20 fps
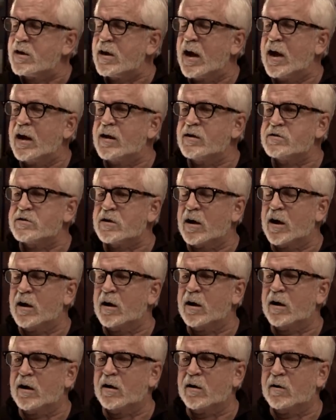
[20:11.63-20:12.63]
And uh,
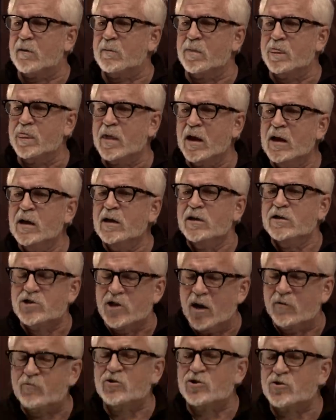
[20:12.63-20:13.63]
uh,
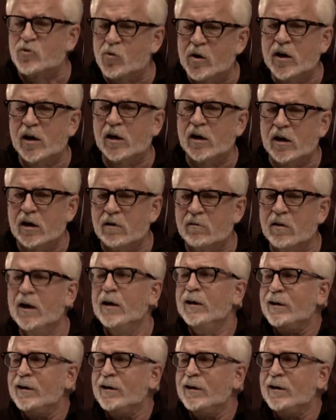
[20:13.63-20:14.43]
Jeff was really,